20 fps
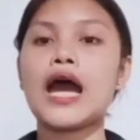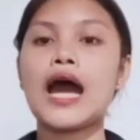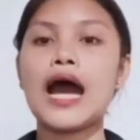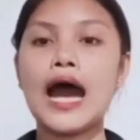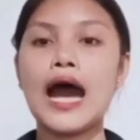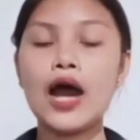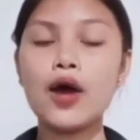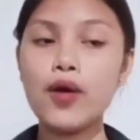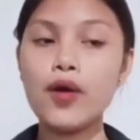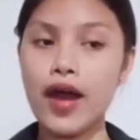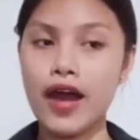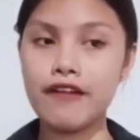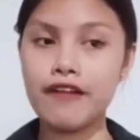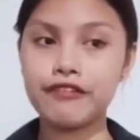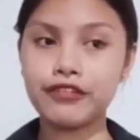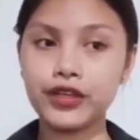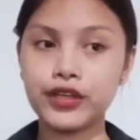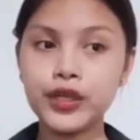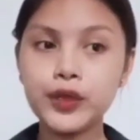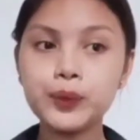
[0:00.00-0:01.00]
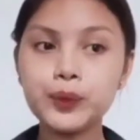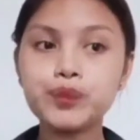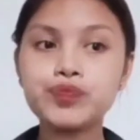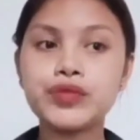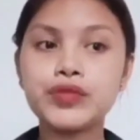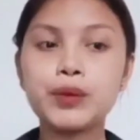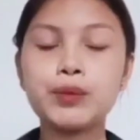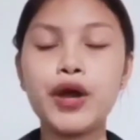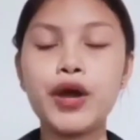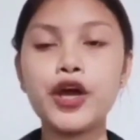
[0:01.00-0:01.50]
However,
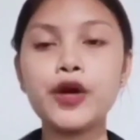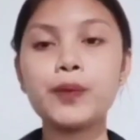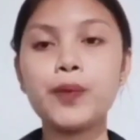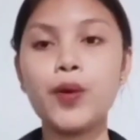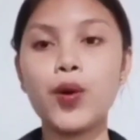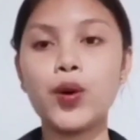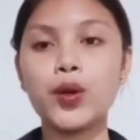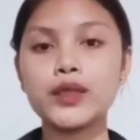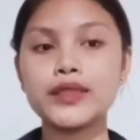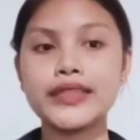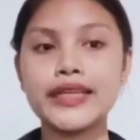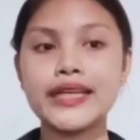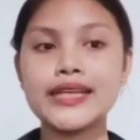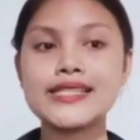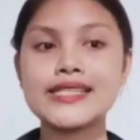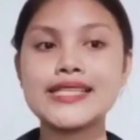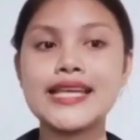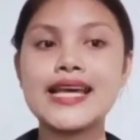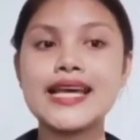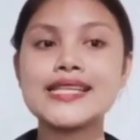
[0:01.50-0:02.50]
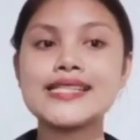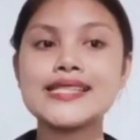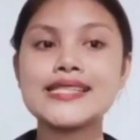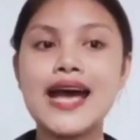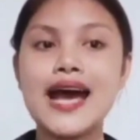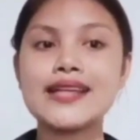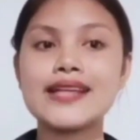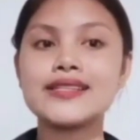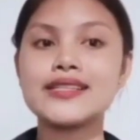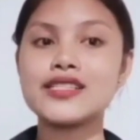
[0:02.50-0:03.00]
biopolitics is
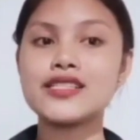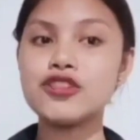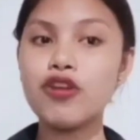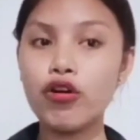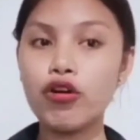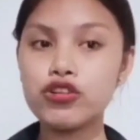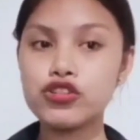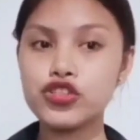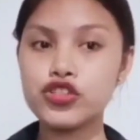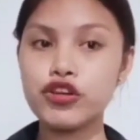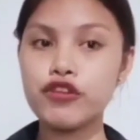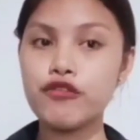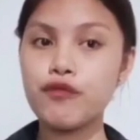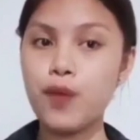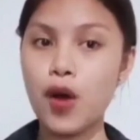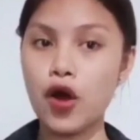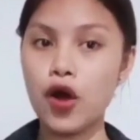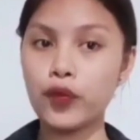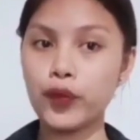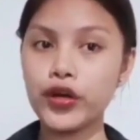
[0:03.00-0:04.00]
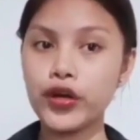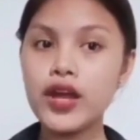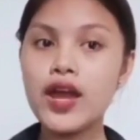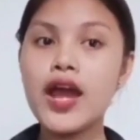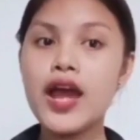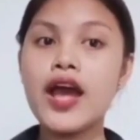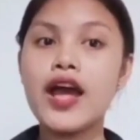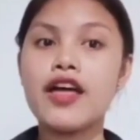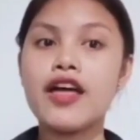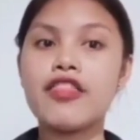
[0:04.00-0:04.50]
a technology of power
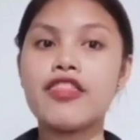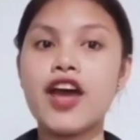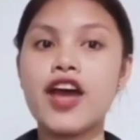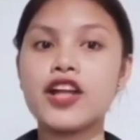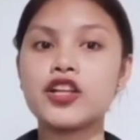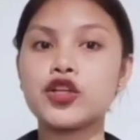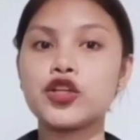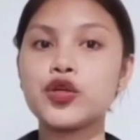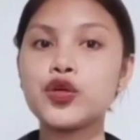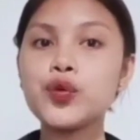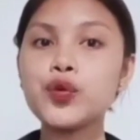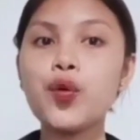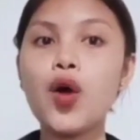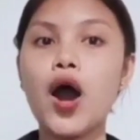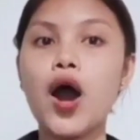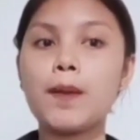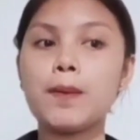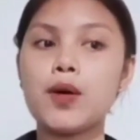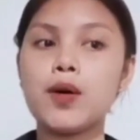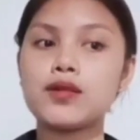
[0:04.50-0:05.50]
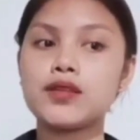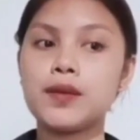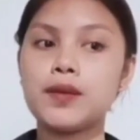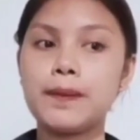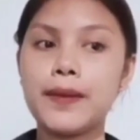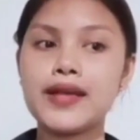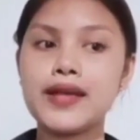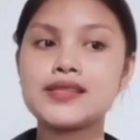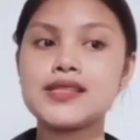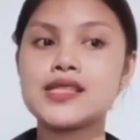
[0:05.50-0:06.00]
that grew up on the
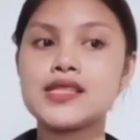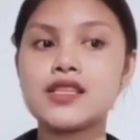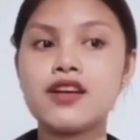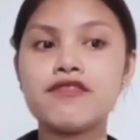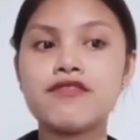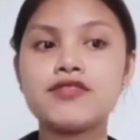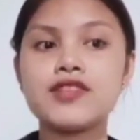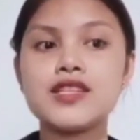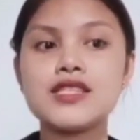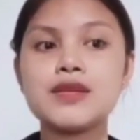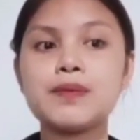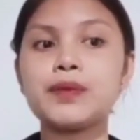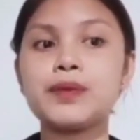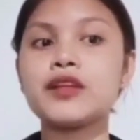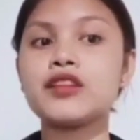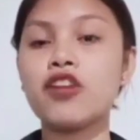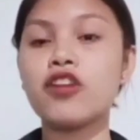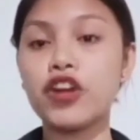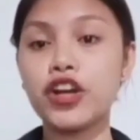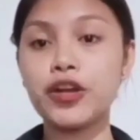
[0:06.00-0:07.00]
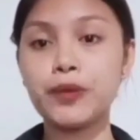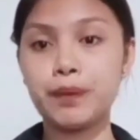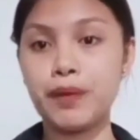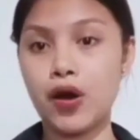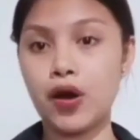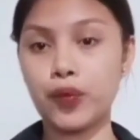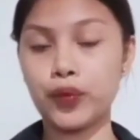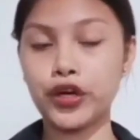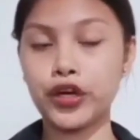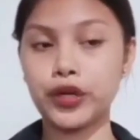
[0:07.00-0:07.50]
basis of disciplinary
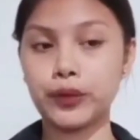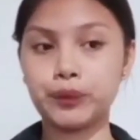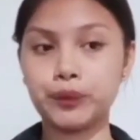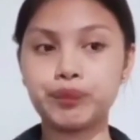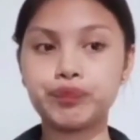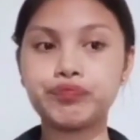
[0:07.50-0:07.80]
power,